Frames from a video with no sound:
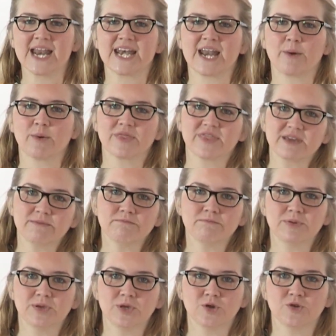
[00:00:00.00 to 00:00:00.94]
Now a thin
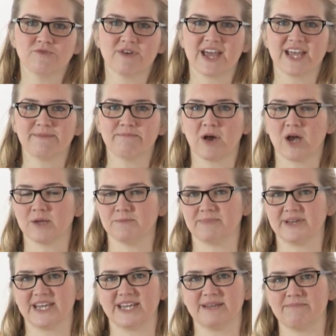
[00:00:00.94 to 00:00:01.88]
puree might
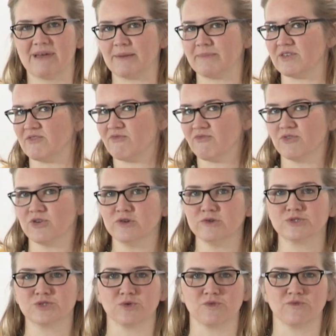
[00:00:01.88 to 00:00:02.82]
be maybe
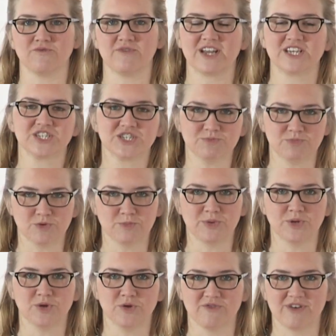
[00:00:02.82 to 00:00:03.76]
fruit or vegetable
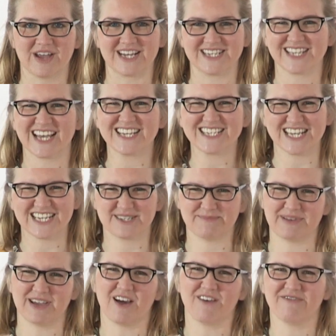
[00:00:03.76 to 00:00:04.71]
purees. They tend to
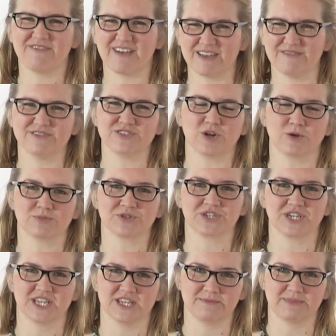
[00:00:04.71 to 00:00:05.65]
be our favoured
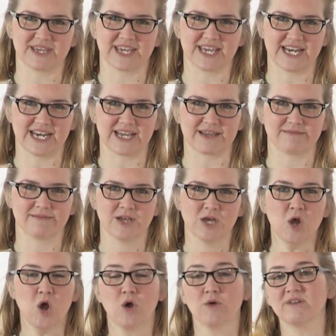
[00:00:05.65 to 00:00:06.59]
option at the beginning,
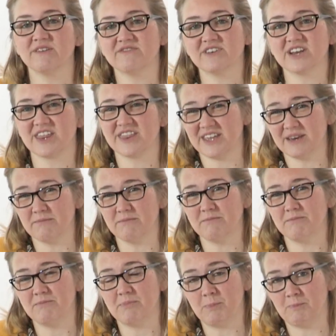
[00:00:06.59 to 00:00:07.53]
or even a
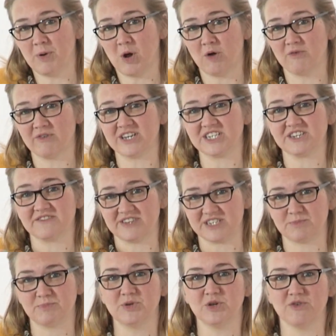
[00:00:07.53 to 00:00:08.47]
thin porridge if
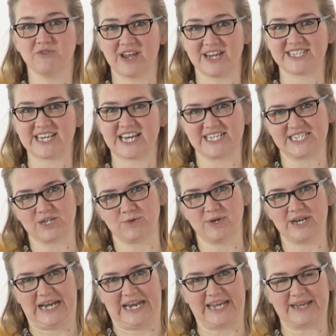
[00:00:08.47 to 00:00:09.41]
it's pureed
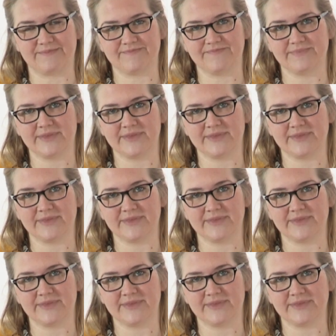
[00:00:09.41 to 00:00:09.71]
adequately.